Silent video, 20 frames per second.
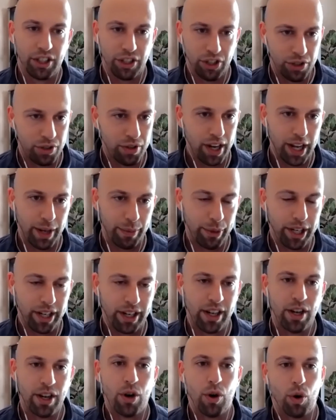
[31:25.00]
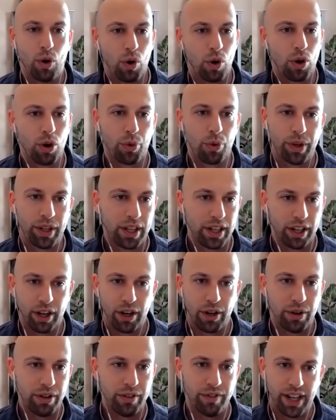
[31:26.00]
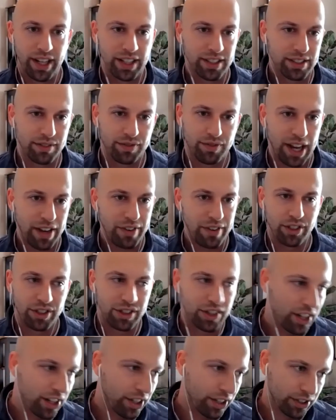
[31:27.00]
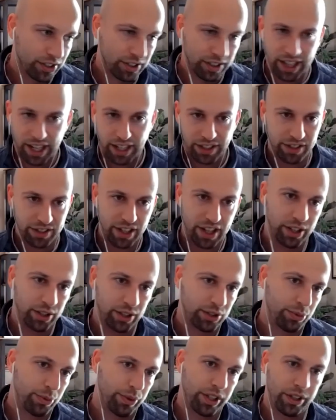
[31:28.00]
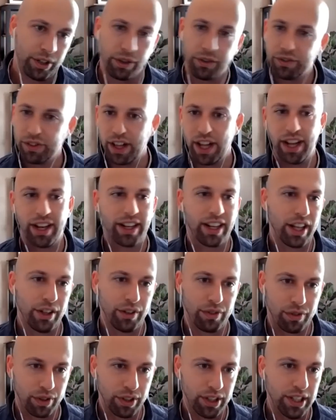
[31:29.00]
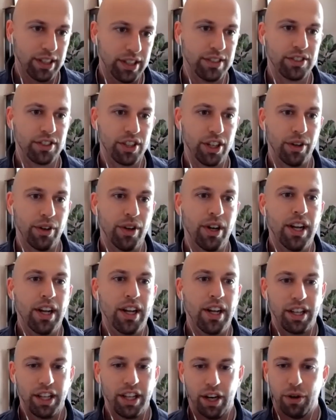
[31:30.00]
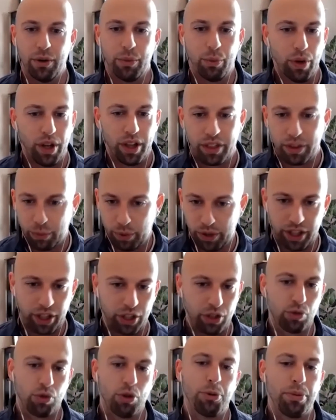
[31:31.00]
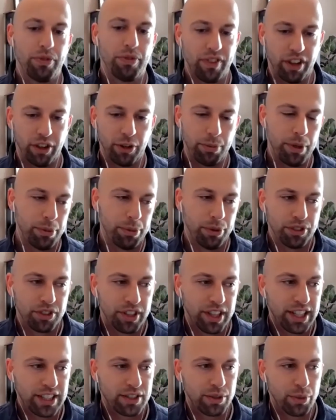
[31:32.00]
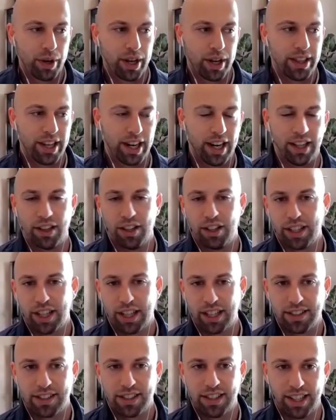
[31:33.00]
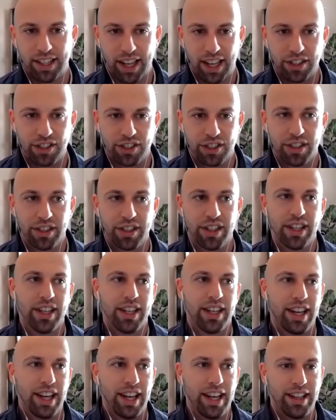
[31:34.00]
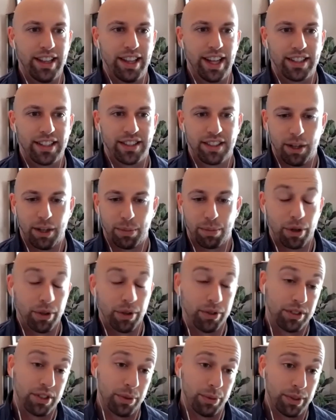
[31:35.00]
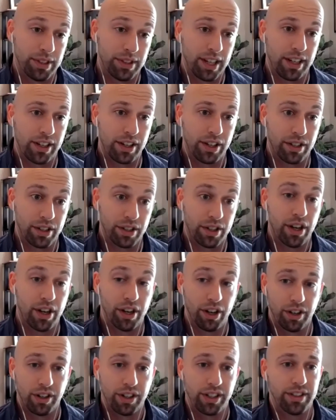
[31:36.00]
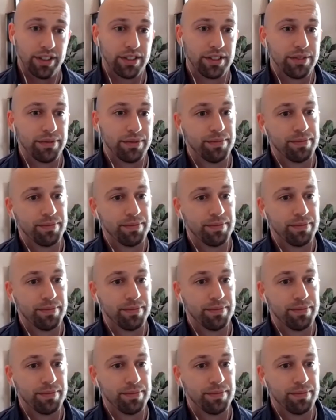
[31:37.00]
you name it or we can go invest five hundred dollars thousand dollars we can go fly to California so you know with with a group of other people so that's the way that I look at syndication and that's the approach that we take on on our deals.